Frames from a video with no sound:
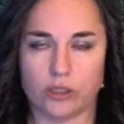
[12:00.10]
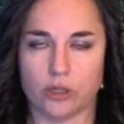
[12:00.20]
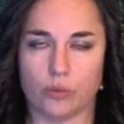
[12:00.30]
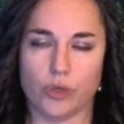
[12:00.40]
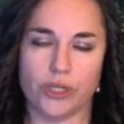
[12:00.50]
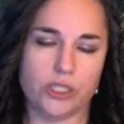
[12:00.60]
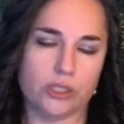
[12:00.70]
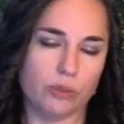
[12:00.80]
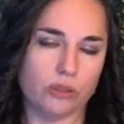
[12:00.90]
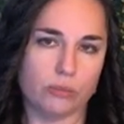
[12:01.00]
term, where you
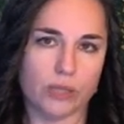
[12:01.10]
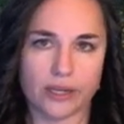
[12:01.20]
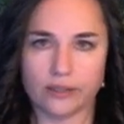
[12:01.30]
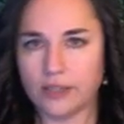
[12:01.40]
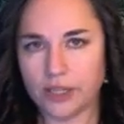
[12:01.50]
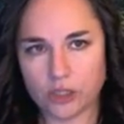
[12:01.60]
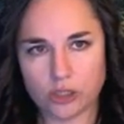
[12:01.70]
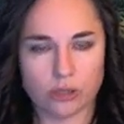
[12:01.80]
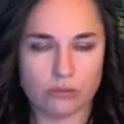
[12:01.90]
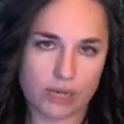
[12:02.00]
just multiply a linear
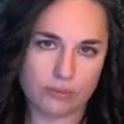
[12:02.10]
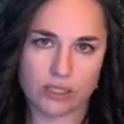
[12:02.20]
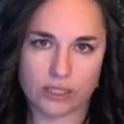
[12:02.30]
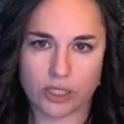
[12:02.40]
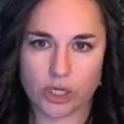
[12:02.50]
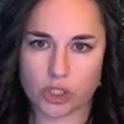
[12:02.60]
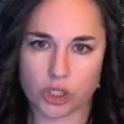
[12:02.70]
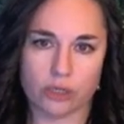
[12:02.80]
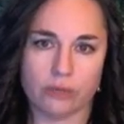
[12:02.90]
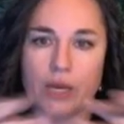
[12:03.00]
term times a linear
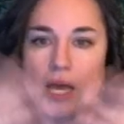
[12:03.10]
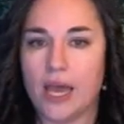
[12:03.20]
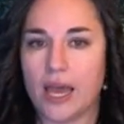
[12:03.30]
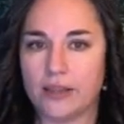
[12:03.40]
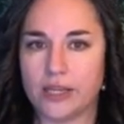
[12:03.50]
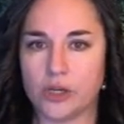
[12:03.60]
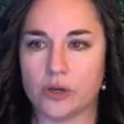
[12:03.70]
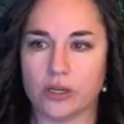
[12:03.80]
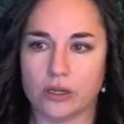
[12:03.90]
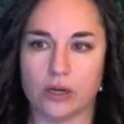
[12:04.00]
term, and then you
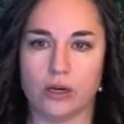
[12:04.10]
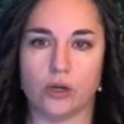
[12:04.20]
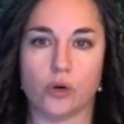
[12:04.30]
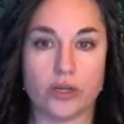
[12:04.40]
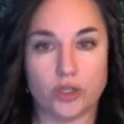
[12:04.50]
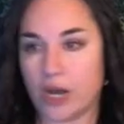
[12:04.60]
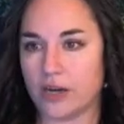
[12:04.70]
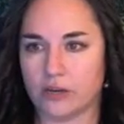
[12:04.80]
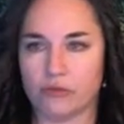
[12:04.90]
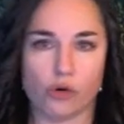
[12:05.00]
get a
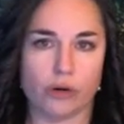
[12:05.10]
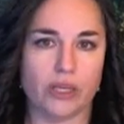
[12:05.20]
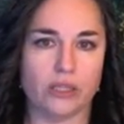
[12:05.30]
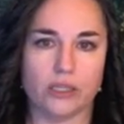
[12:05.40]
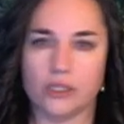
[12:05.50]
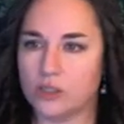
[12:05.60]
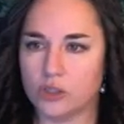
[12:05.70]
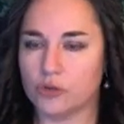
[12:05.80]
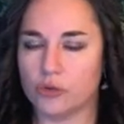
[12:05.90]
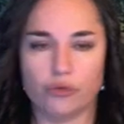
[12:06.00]
quadratic formula,
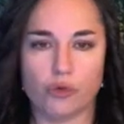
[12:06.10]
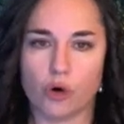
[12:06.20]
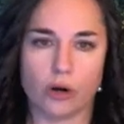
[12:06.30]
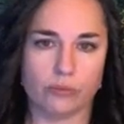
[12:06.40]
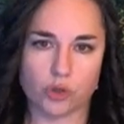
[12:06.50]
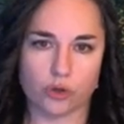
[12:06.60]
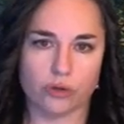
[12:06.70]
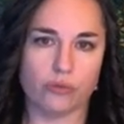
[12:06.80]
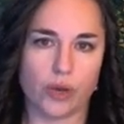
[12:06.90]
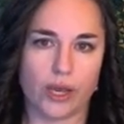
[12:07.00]
form sort
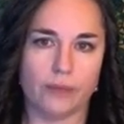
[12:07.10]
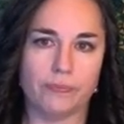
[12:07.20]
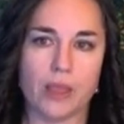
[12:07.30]
of way.